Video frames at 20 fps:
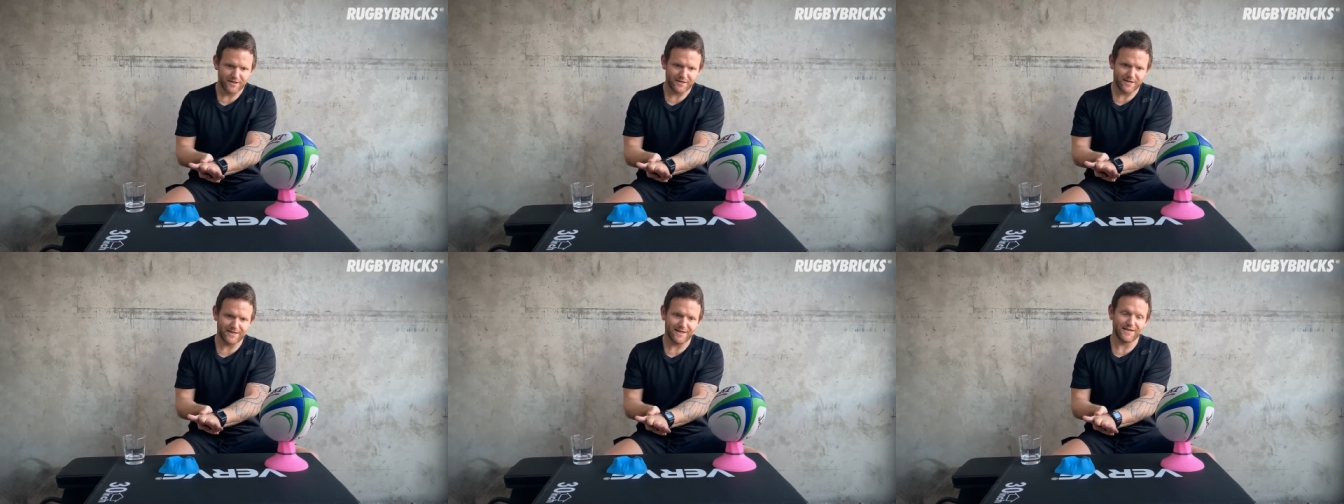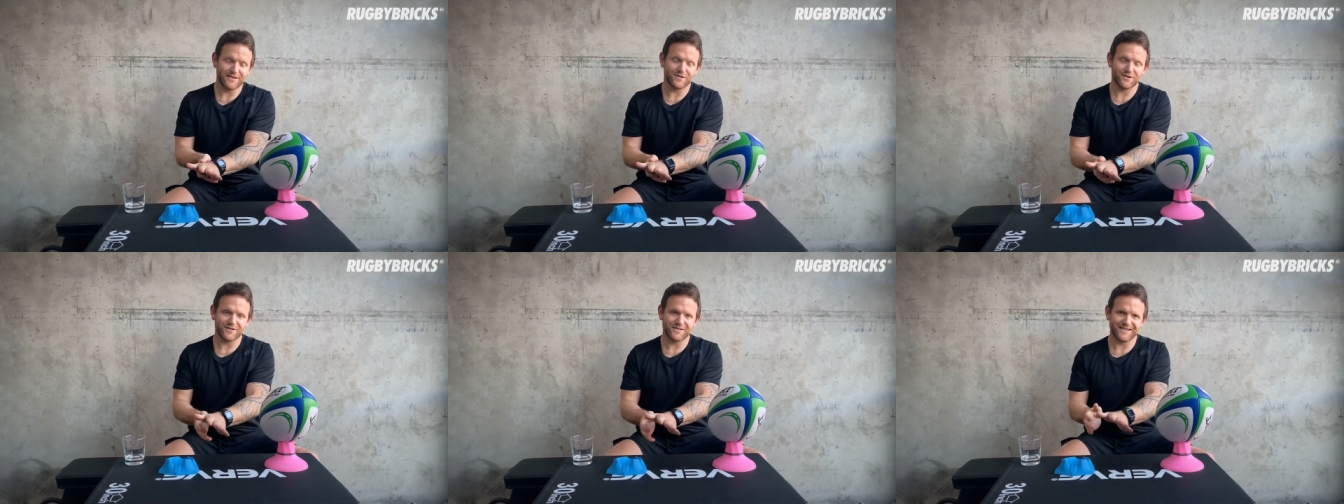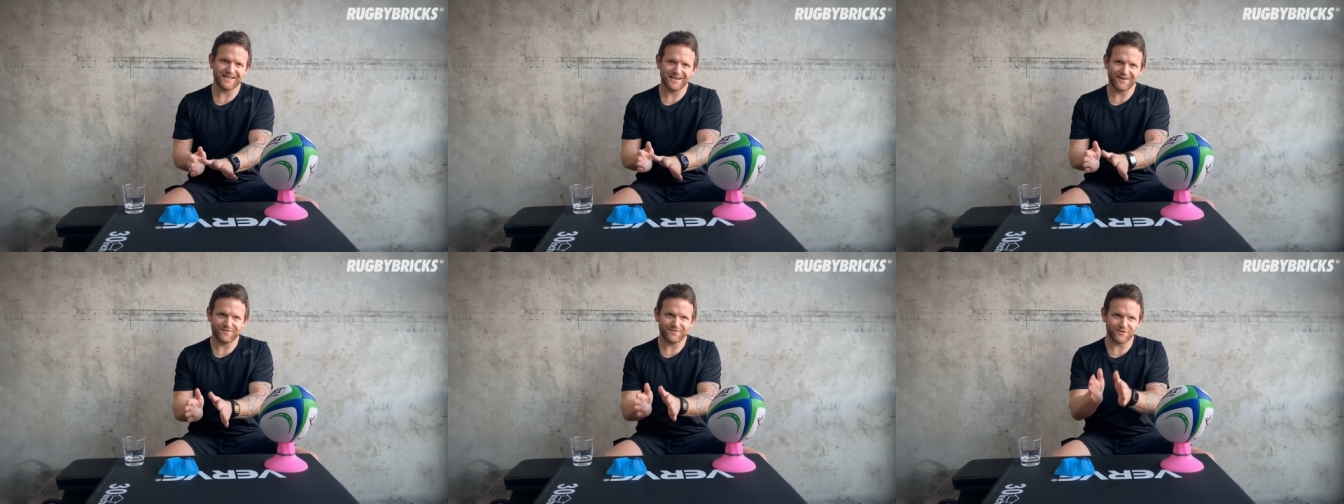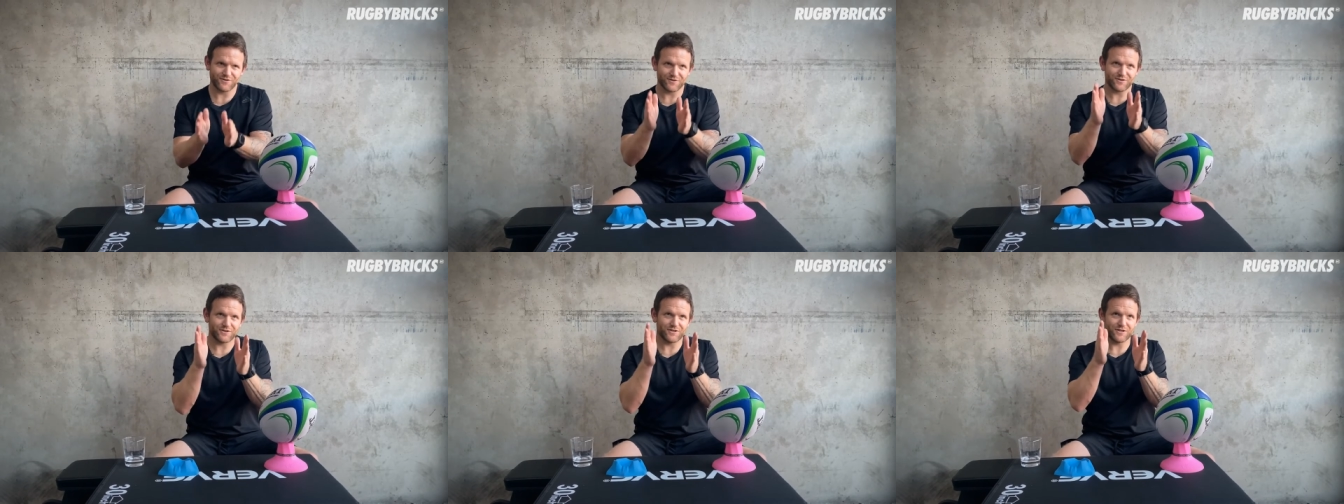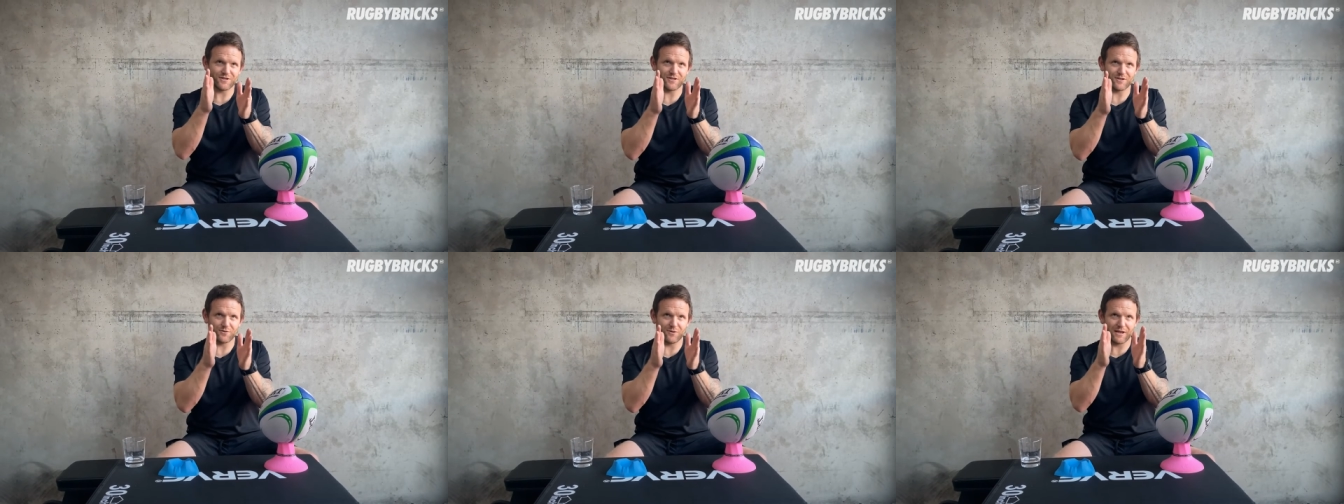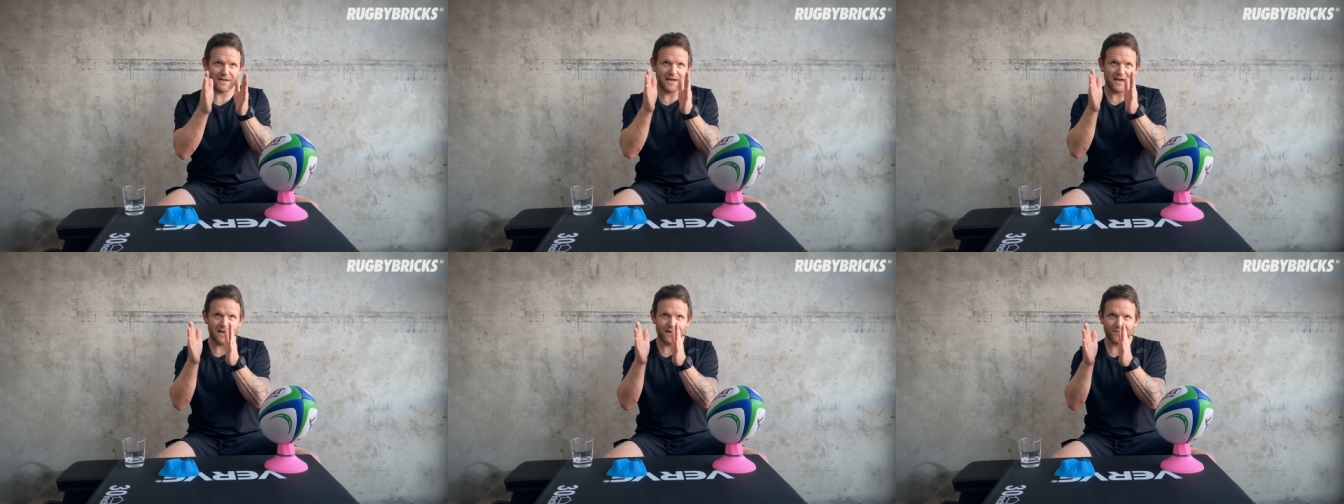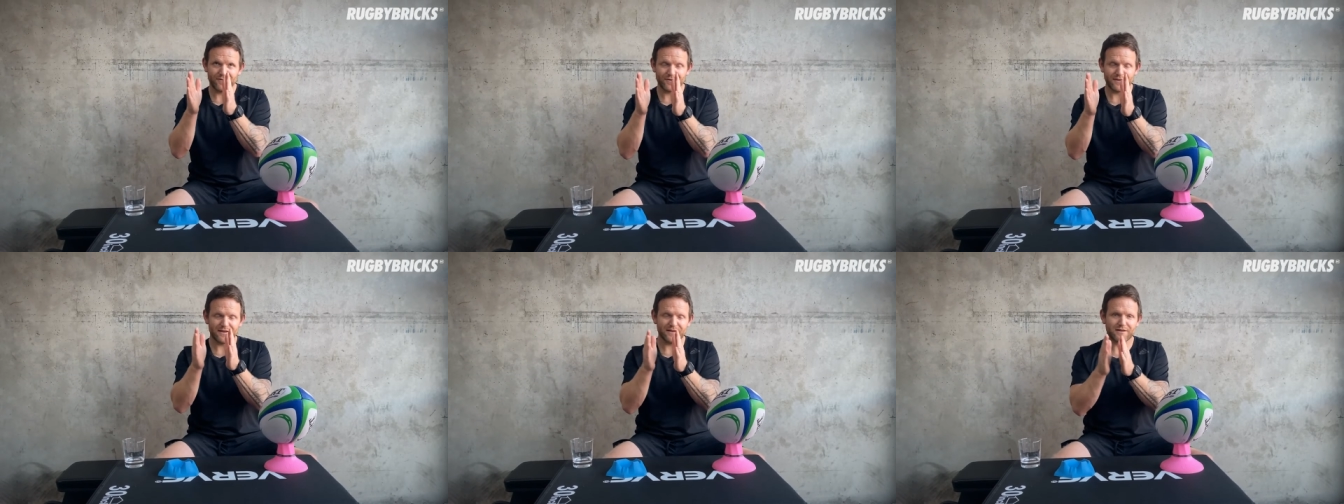Now, yes, I did have to just to allow
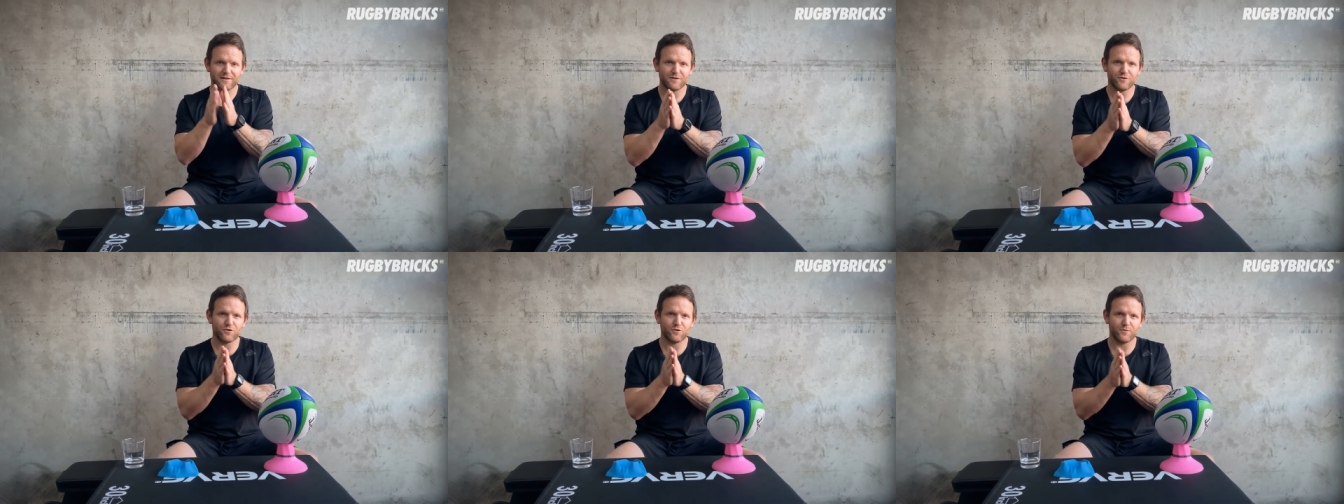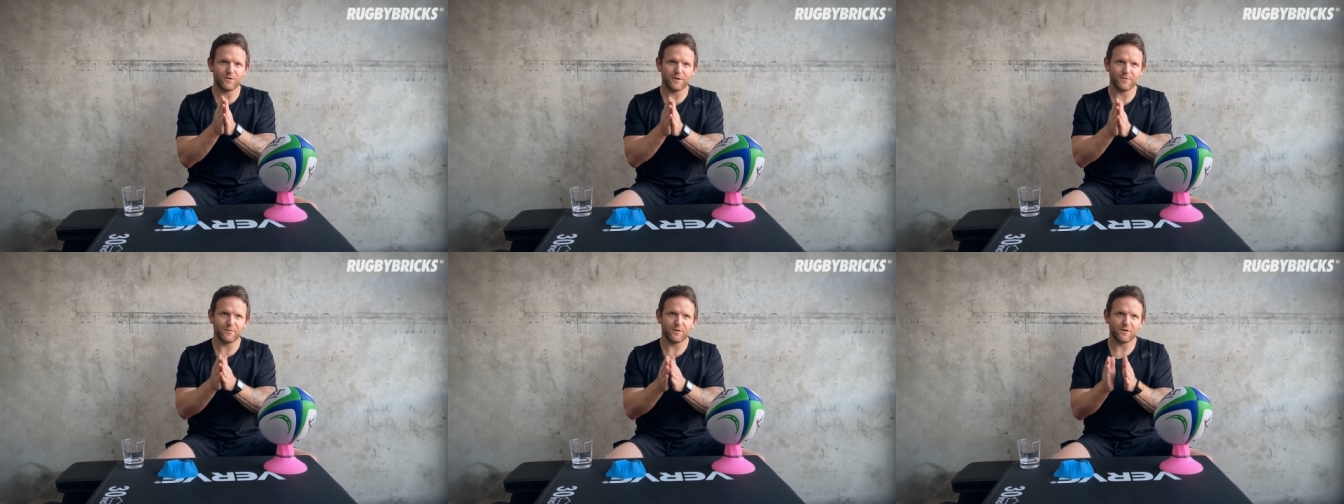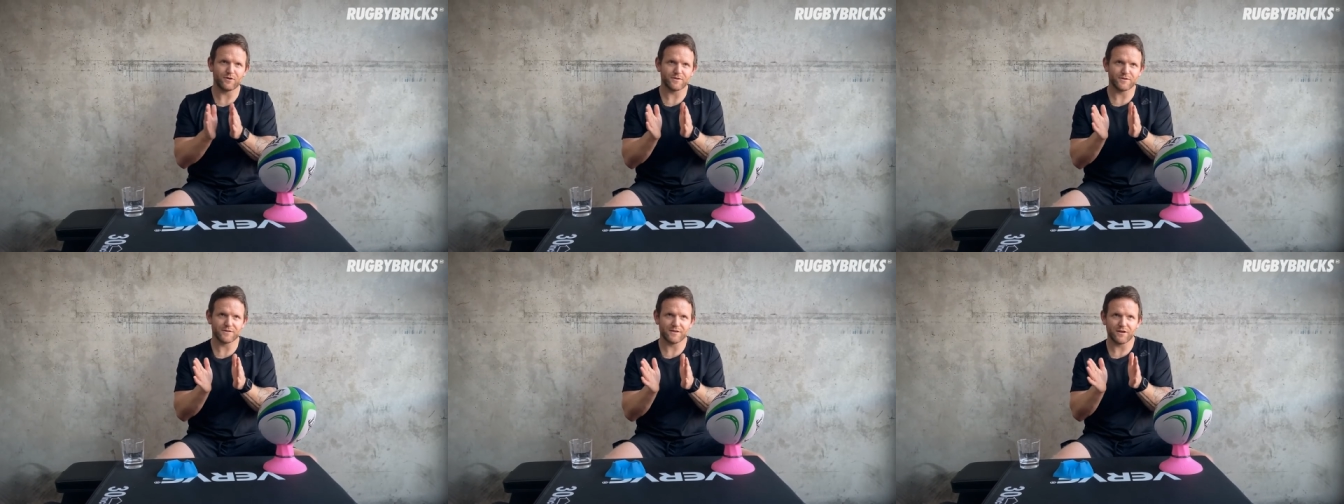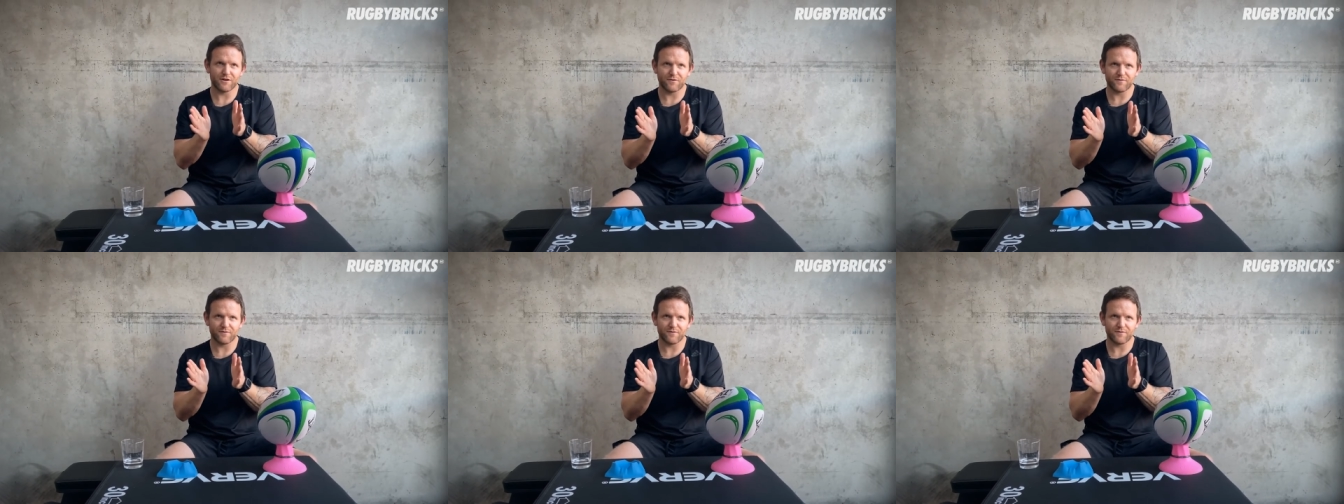for that a little bit because now